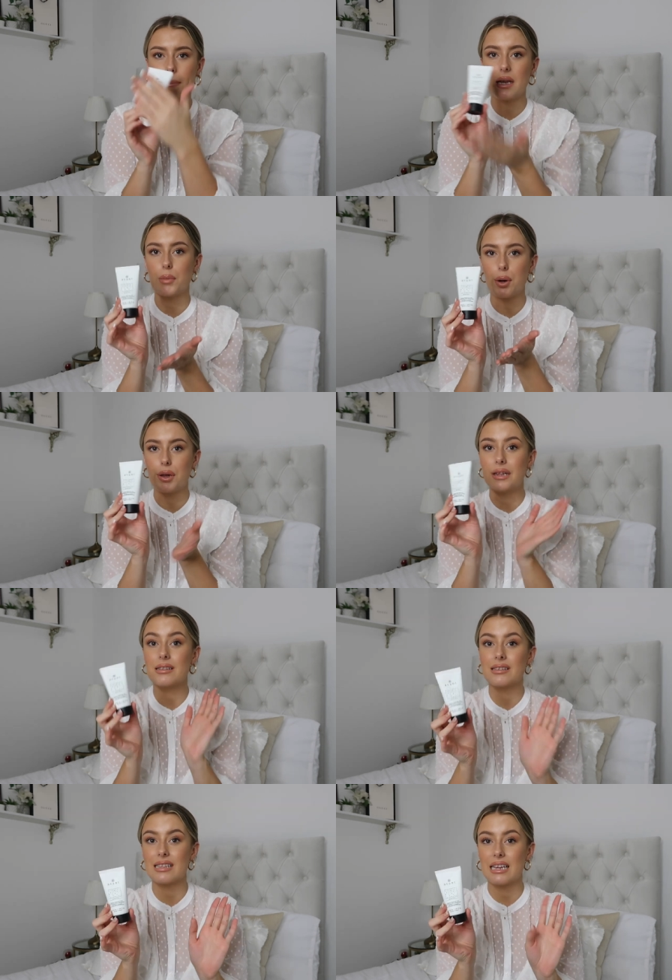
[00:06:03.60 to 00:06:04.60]
minimal
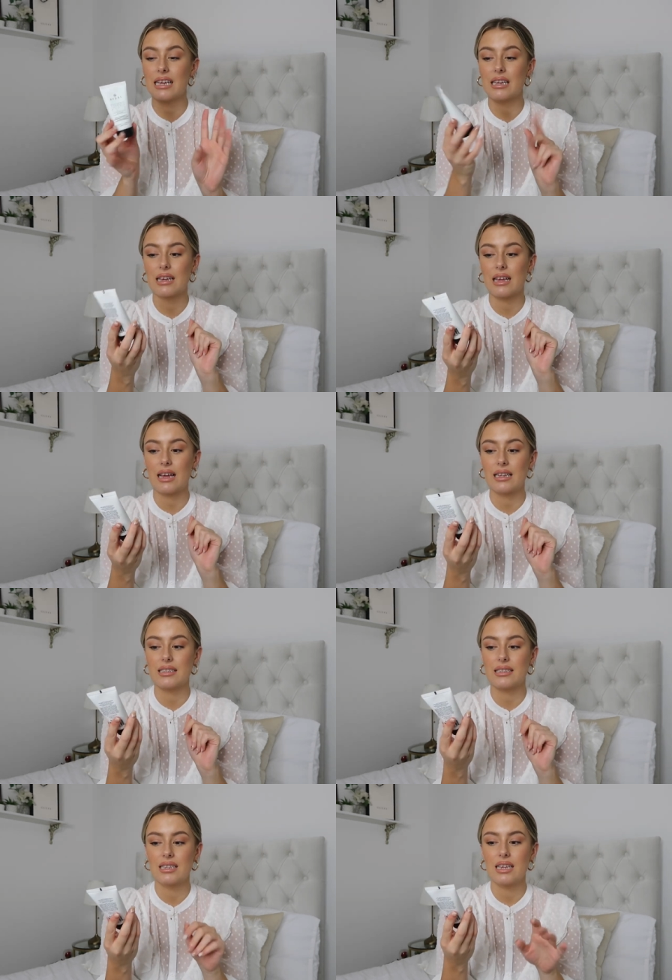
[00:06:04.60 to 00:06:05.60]
and sleek,
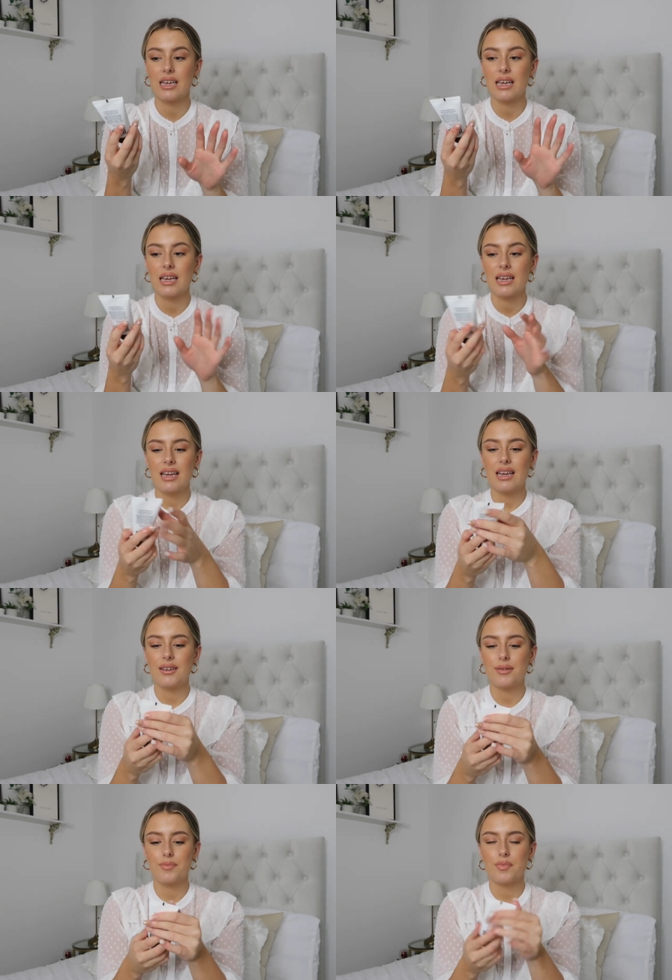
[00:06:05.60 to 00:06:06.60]
and
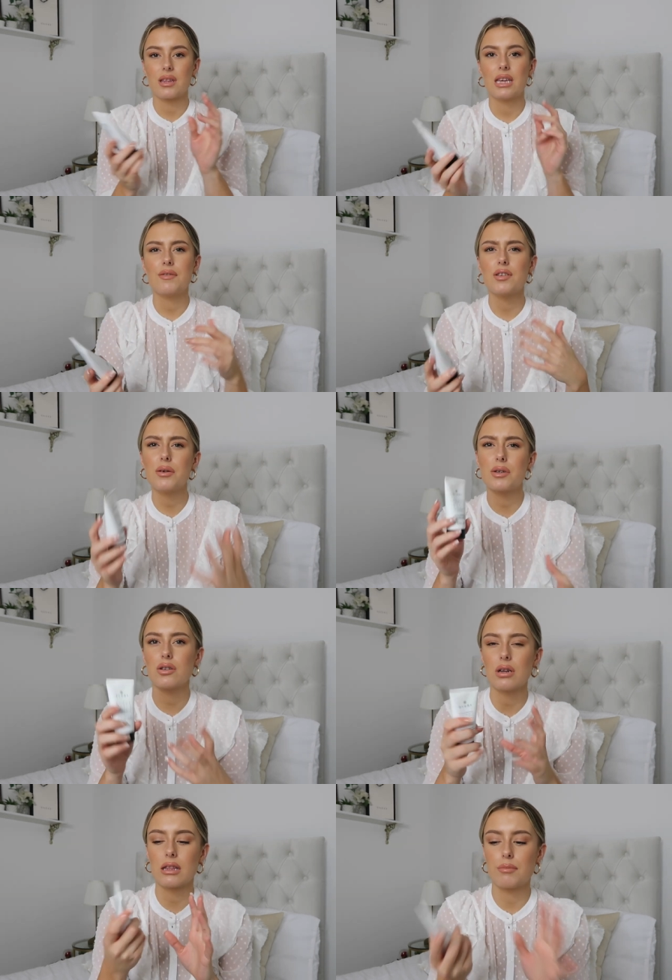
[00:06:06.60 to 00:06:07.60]
even though it's
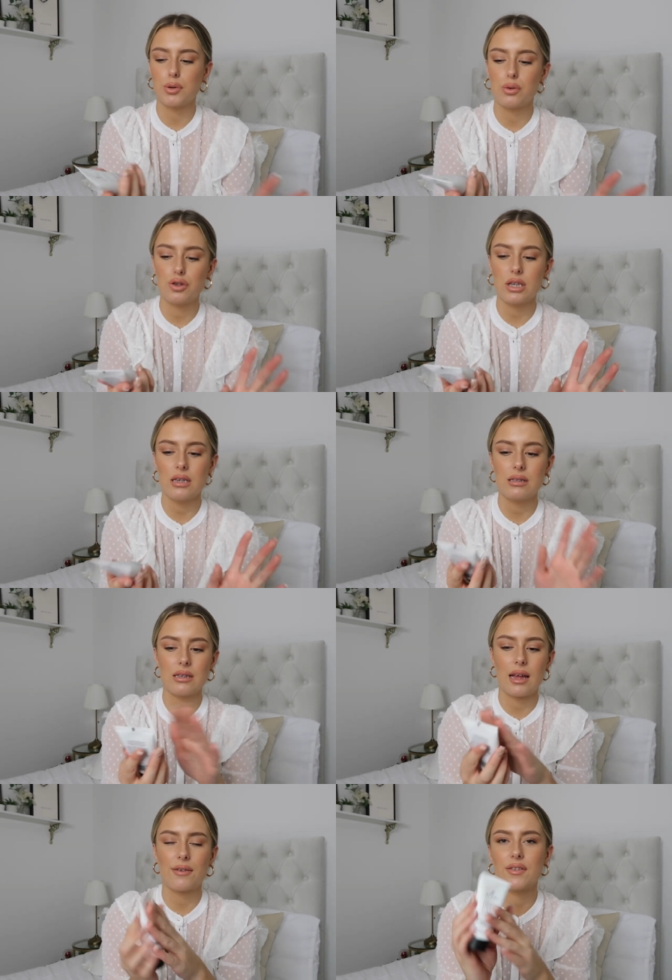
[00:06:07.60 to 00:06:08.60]
not like the bougiest,
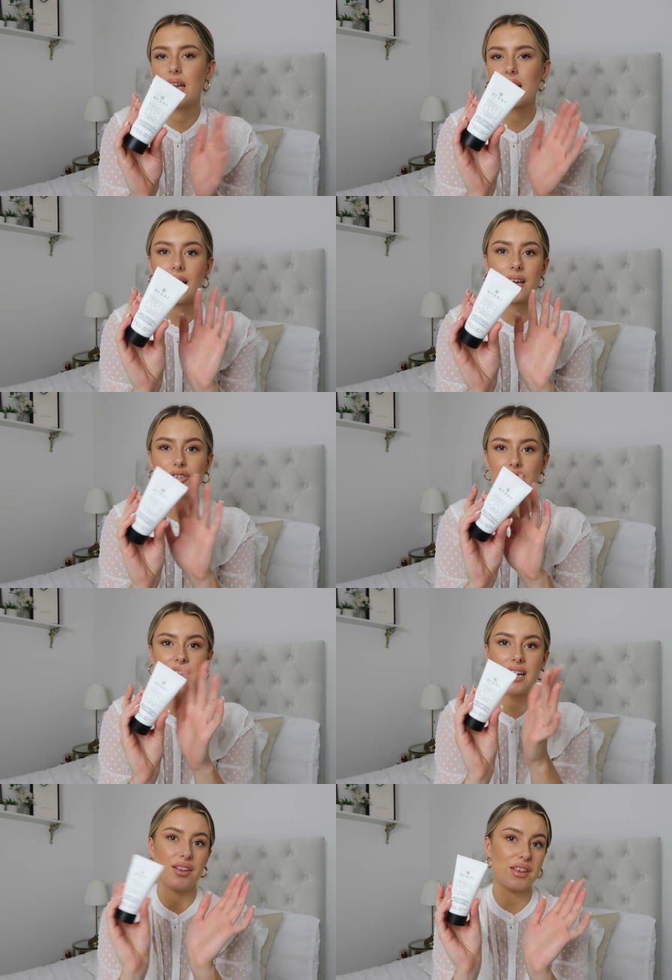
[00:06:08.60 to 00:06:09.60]
I feel like I can just
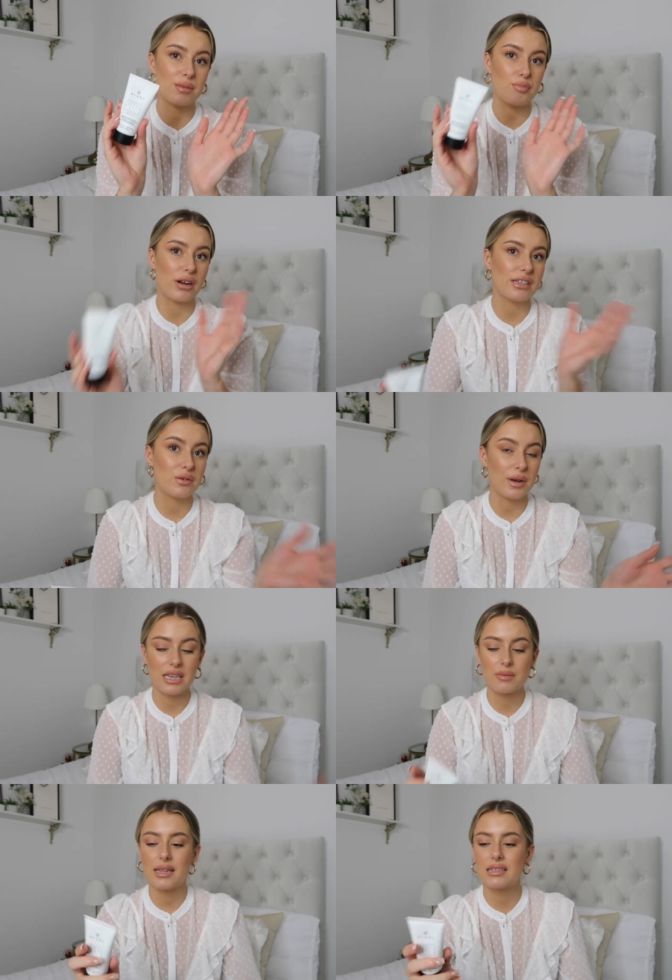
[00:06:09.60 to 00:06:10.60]
tell that this brand is quite
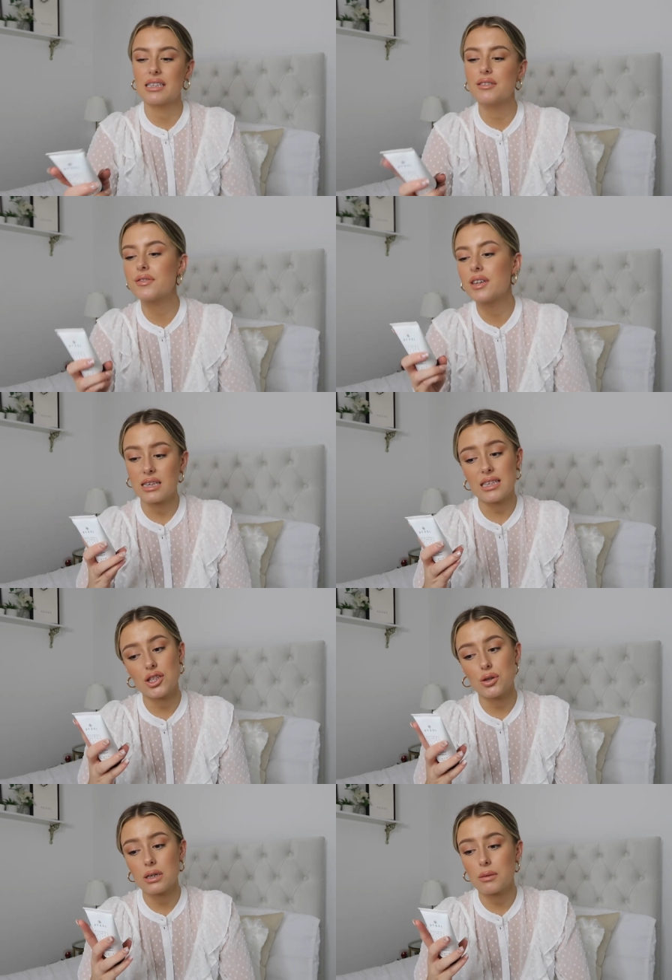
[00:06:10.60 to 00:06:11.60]
expensive. It
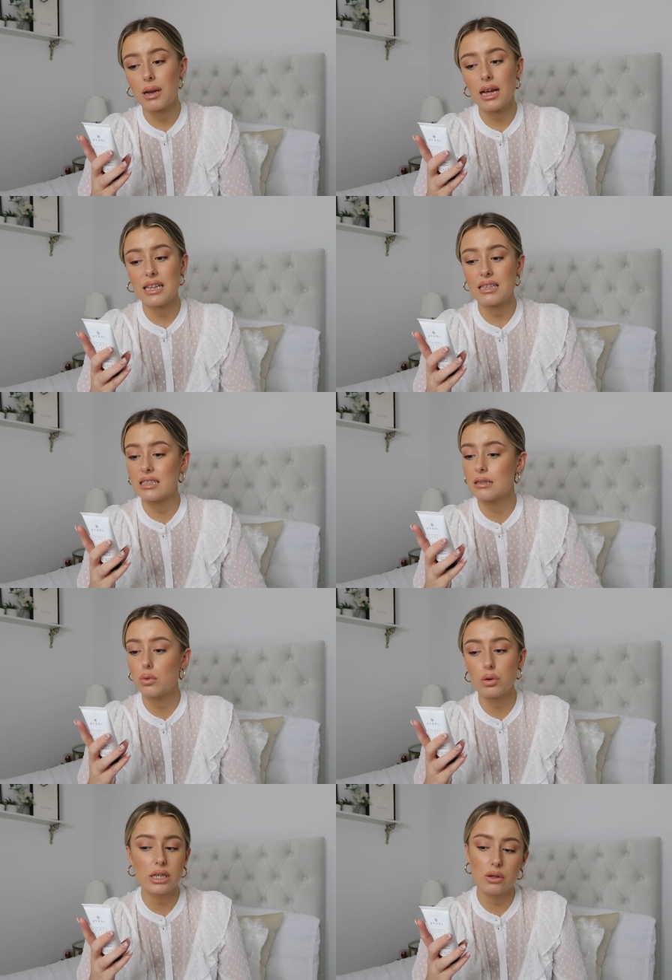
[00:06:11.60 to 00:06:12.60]
says you can apply this in the
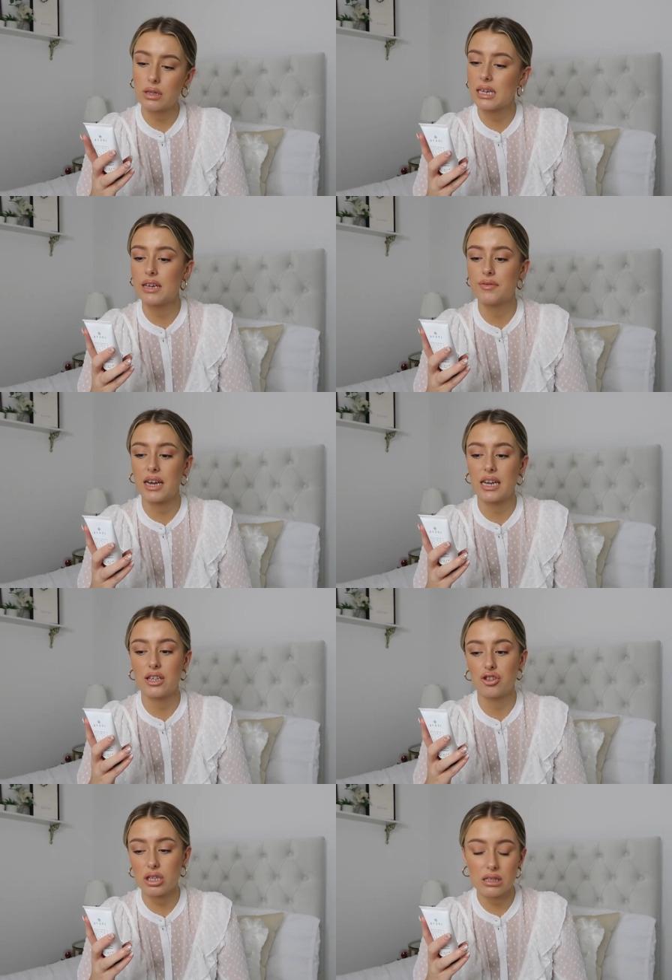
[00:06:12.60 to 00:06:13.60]
morning or the evening.
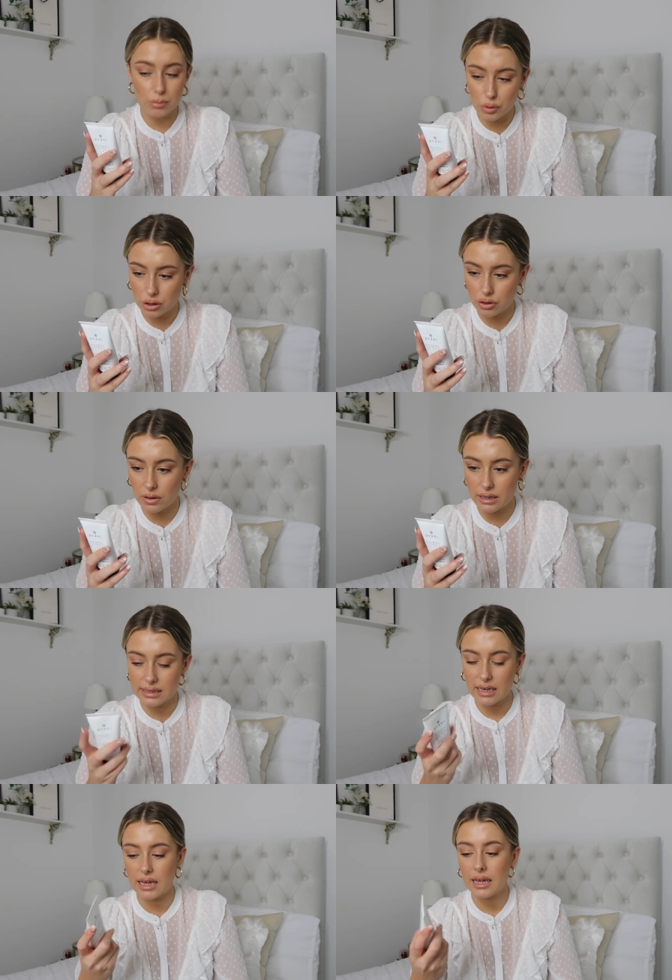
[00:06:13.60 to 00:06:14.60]
It's just the
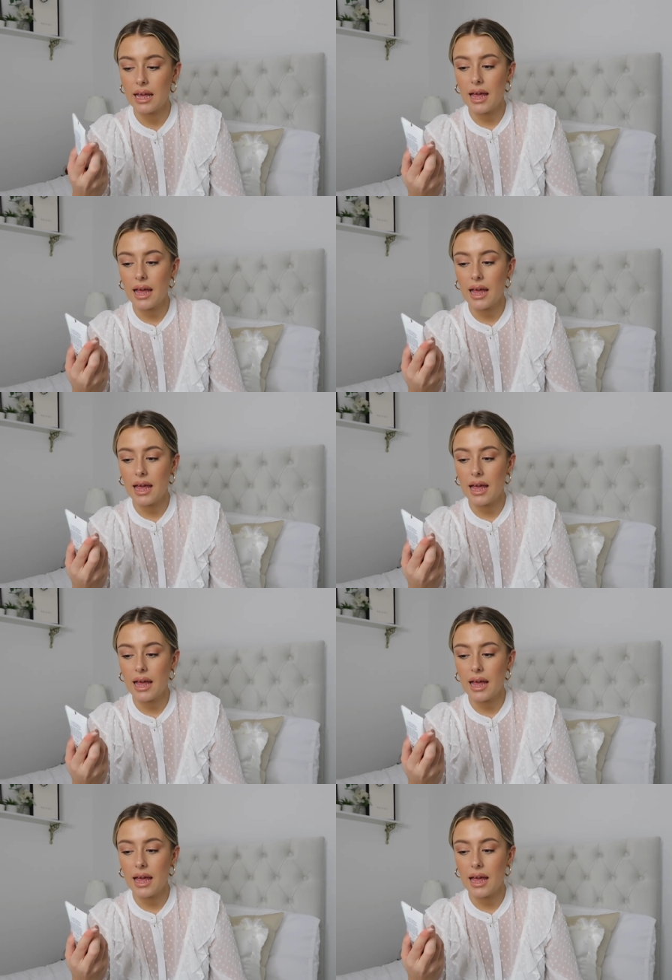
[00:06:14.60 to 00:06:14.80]
moisturiser,